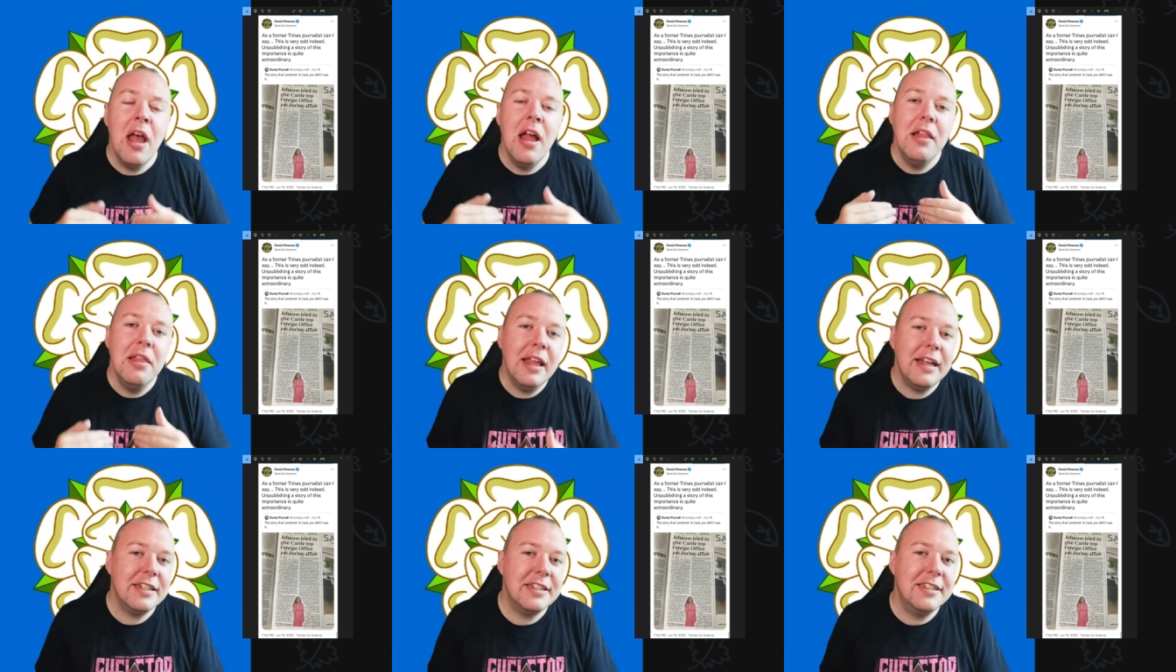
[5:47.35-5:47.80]

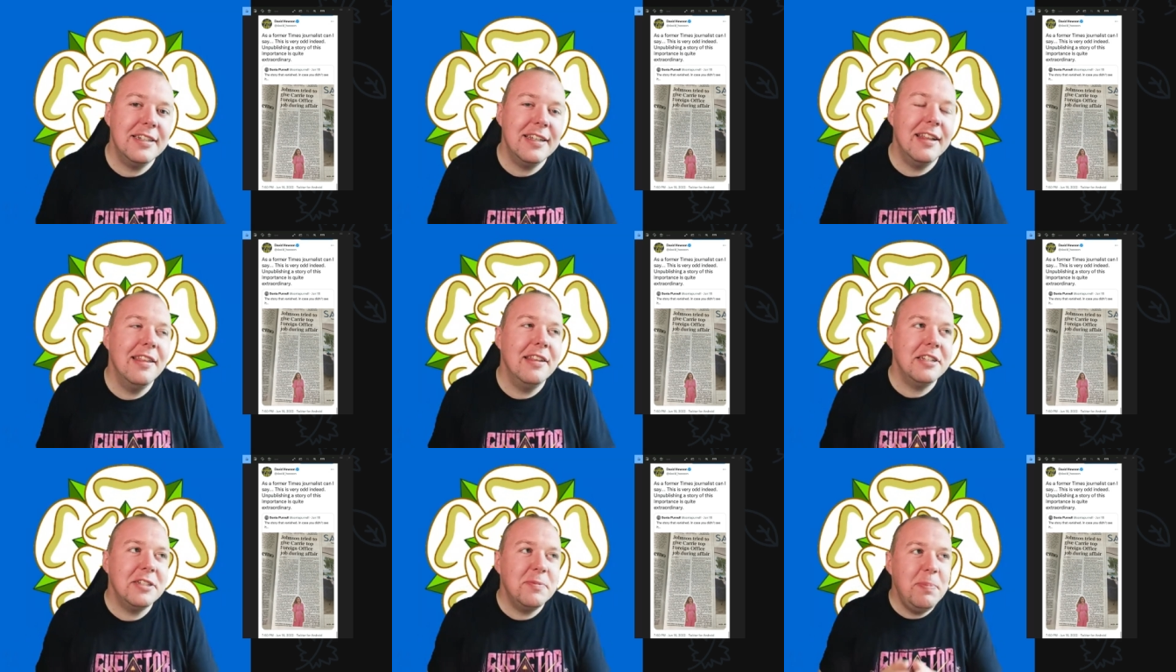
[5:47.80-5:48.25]
Let's
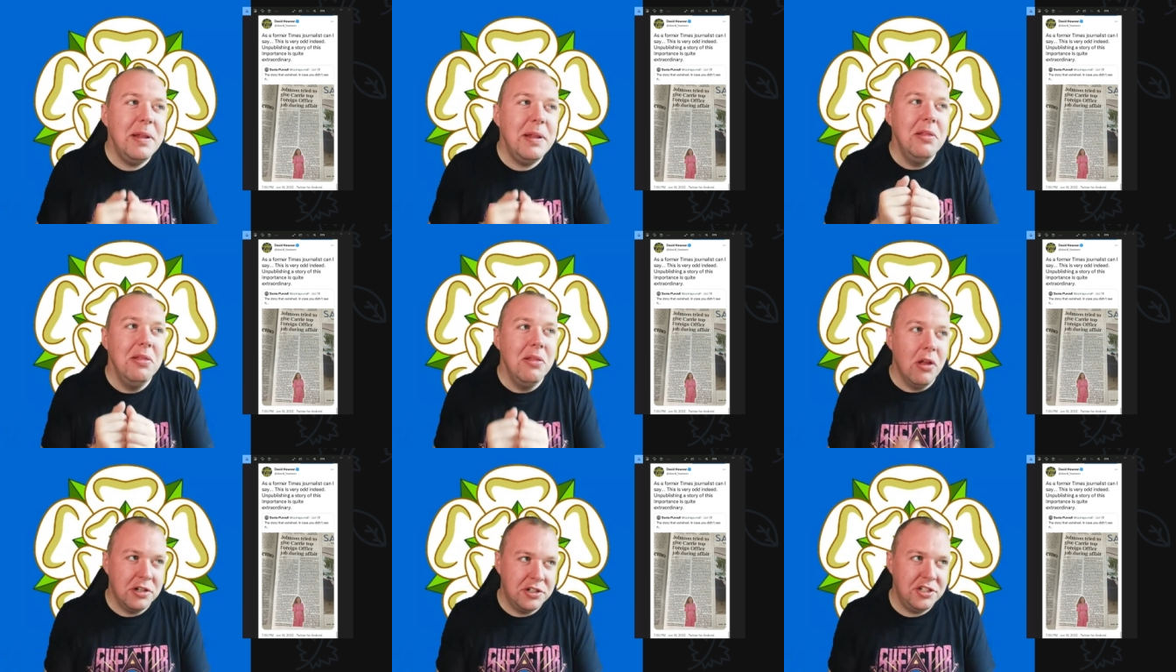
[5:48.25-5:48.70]
be
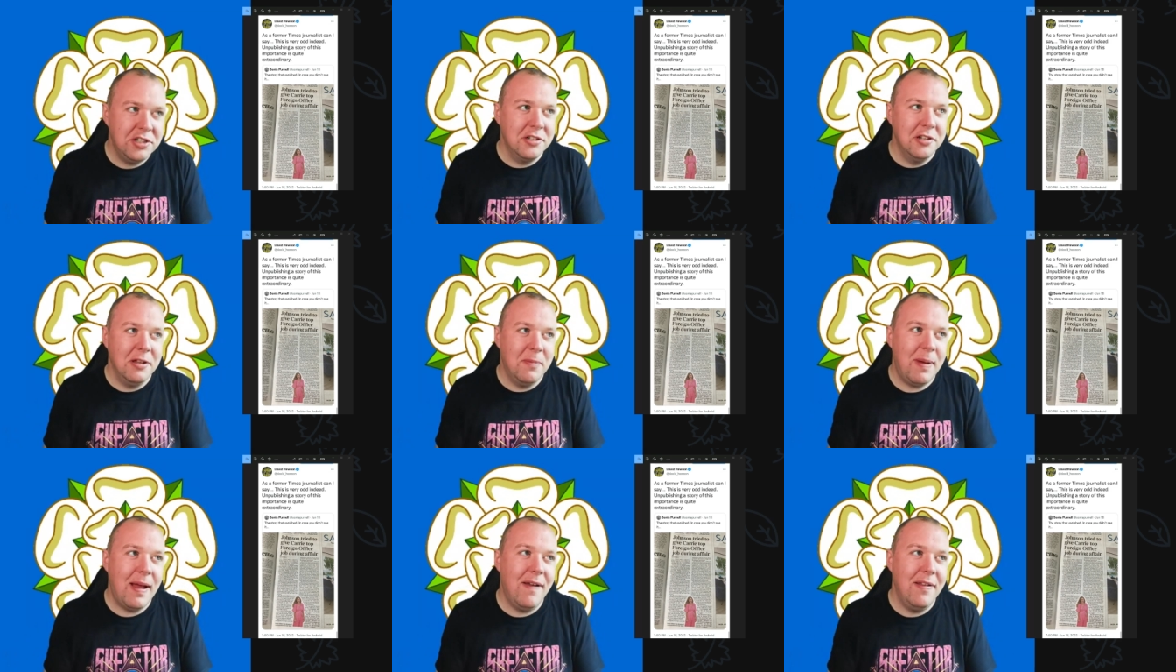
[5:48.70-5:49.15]

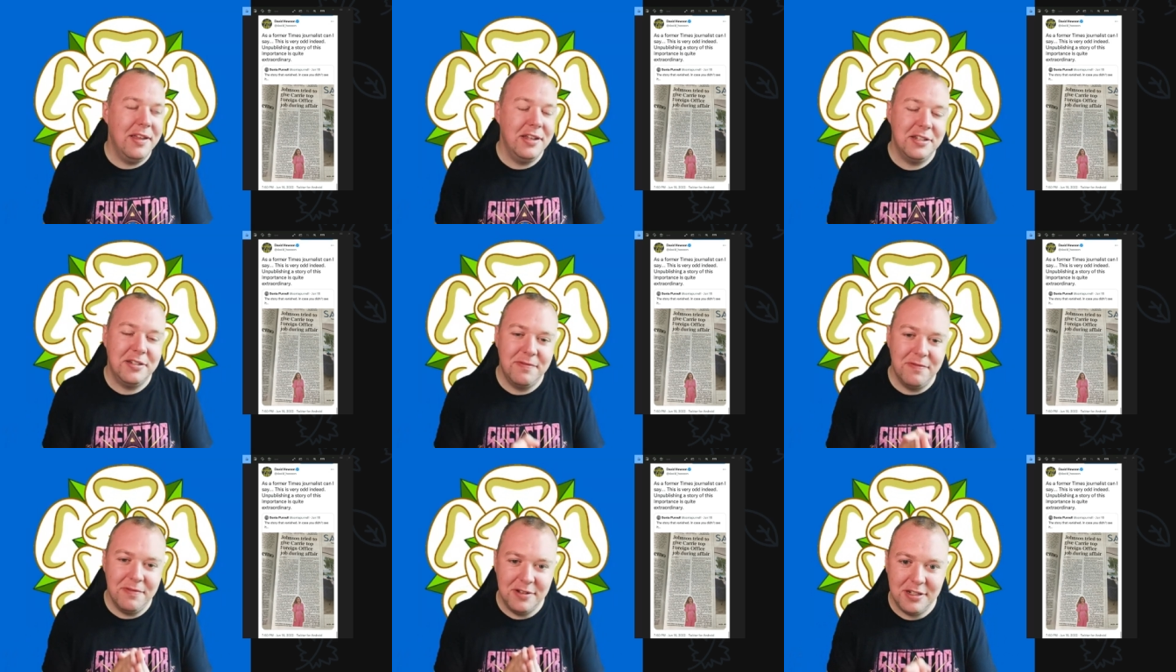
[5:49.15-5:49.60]
logical about this
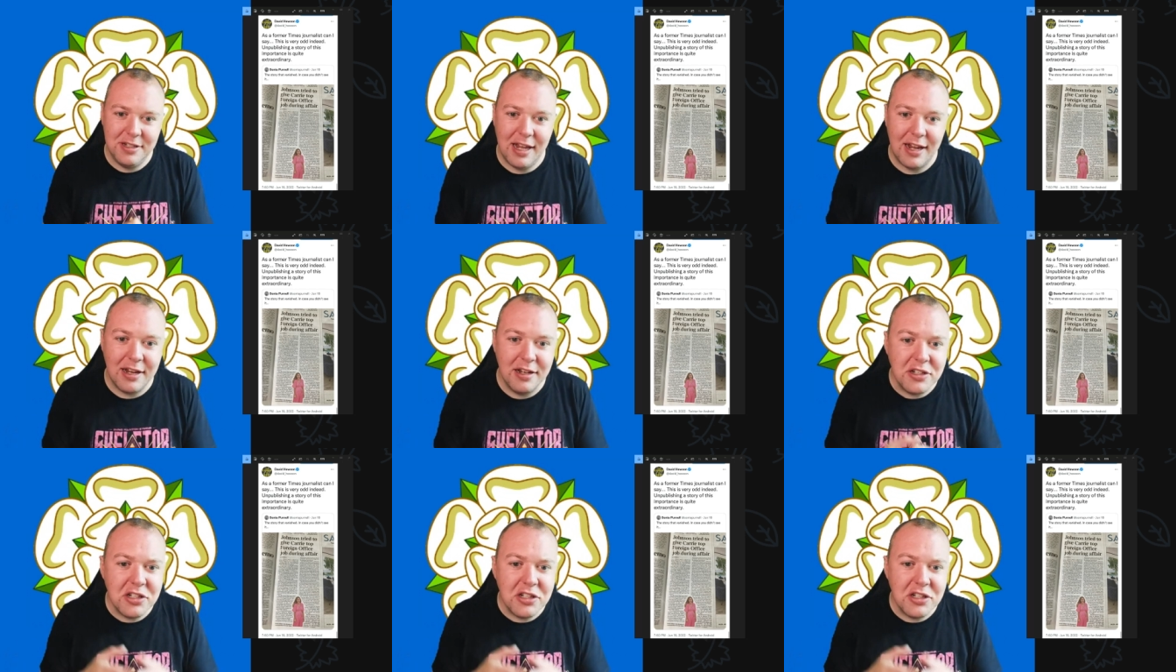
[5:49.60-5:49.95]
for a second.